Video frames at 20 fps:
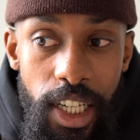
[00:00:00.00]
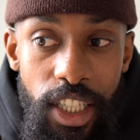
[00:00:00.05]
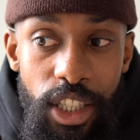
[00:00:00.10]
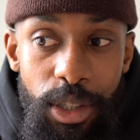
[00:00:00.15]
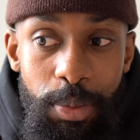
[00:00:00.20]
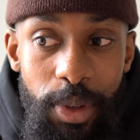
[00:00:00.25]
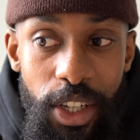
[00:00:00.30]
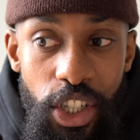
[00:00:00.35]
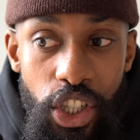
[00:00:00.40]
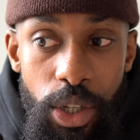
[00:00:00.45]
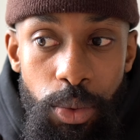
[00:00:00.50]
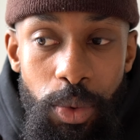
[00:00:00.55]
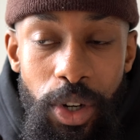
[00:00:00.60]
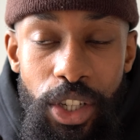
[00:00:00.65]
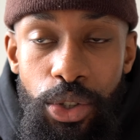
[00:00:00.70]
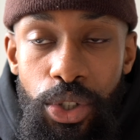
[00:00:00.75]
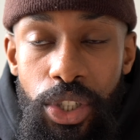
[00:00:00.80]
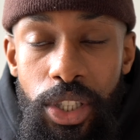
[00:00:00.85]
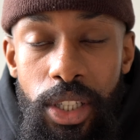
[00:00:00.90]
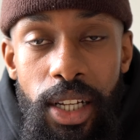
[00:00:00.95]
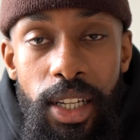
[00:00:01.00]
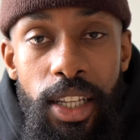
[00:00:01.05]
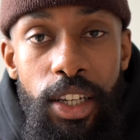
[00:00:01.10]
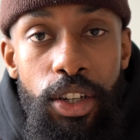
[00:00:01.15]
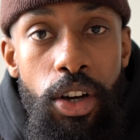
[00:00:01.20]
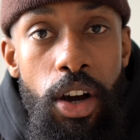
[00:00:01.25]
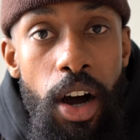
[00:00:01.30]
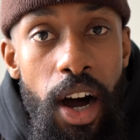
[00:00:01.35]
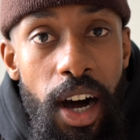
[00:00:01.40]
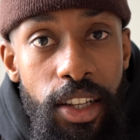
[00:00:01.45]
especially when you're still
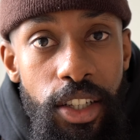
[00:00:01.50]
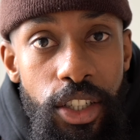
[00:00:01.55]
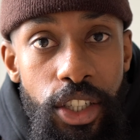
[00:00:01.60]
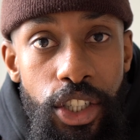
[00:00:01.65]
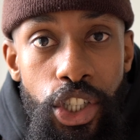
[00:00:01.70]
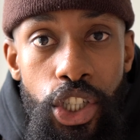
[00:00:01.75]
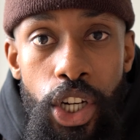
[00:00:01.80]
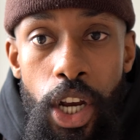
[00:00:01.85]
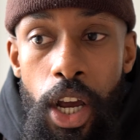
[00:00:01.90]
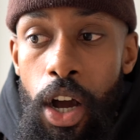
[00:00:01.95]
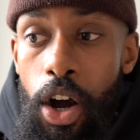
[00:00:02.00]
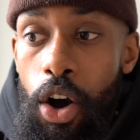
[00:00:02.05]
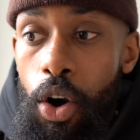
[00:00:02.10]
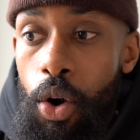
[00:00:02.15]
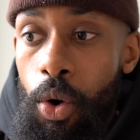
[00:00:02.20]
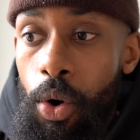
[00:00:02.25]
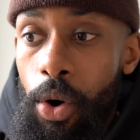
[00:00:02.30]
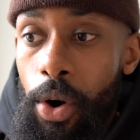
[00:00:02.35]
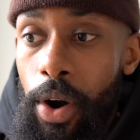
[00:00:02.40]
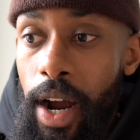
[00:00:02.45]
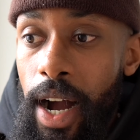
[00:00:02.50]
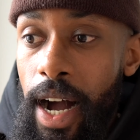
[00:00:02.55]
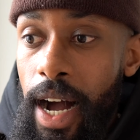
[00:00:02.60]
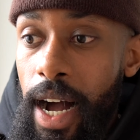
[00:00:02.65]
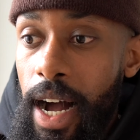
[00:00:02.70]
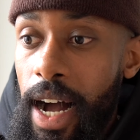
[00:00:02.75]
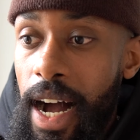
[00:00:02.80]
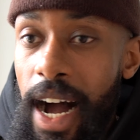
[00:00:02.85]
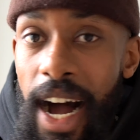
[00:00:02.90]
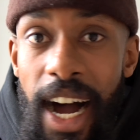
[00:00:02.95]
in college or
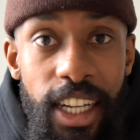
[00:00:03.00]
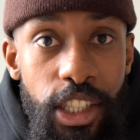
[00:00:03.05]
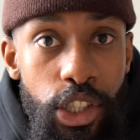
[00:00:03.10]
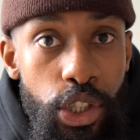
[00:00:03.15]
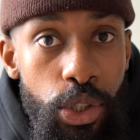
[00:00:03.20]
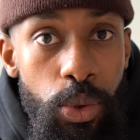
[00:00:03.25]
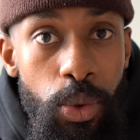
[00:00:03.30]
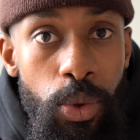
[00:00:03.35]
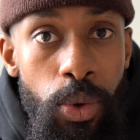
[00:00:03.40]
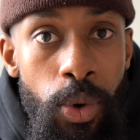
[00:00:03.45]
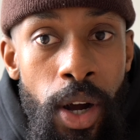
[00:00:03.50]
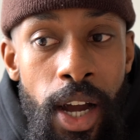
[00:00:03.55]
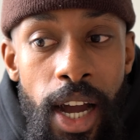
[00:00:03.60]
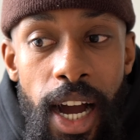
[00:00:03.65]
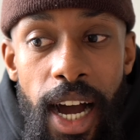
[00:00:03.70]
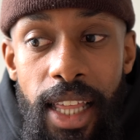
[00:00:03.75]
high school.